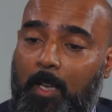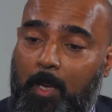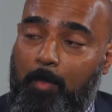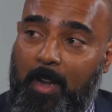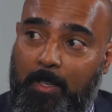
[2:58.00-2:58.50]

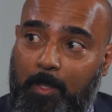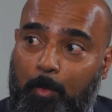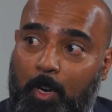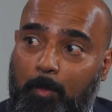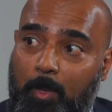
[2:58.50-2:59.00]
impacted the
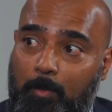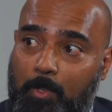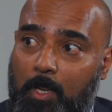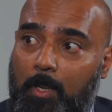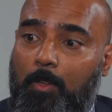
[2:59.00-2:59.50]

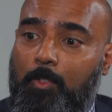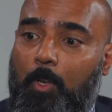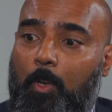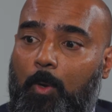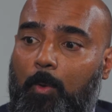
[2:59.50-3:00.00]
premiums.
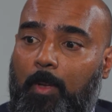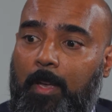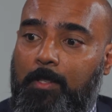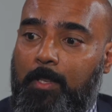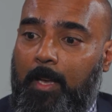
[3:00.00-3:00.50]
So
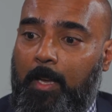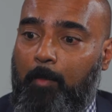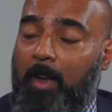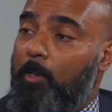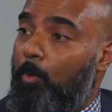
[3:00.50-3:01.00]
it's
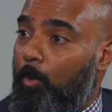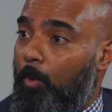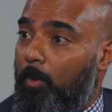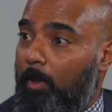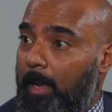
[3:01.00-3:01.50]
impacted
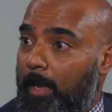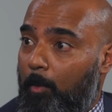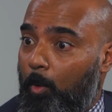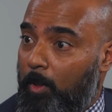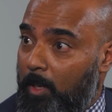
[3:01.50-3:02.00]
all
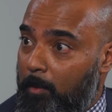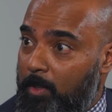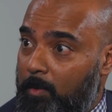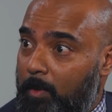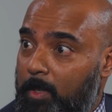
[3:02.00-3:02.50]
the
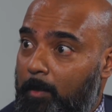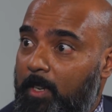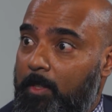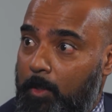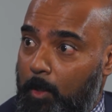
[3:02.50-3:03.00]
limits of
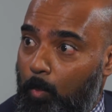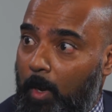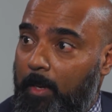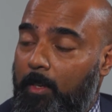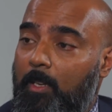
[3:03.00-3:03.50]
indemnity, so the
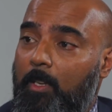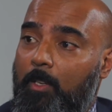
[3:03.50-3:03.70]
$1,